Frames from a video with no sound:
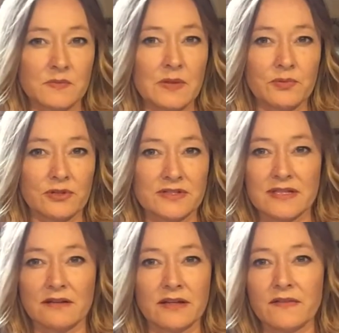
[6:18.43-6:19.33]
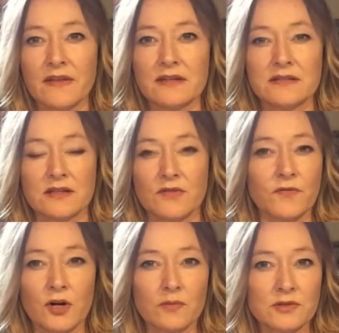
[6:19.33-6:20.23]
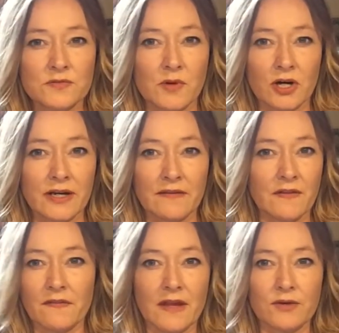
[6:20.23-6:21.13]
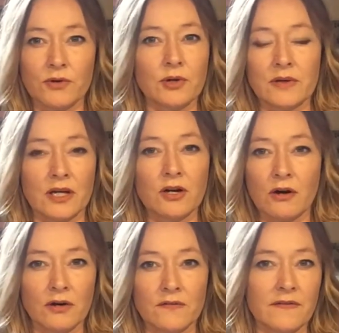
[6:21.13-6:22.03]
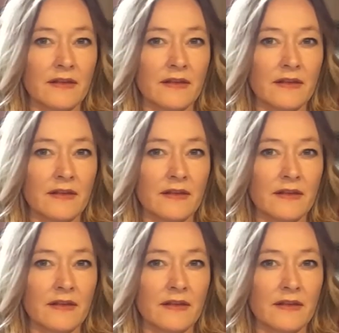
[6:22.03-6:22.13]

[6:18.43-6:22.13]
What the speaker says: people are selling things at the farmer's market that they grew in a garden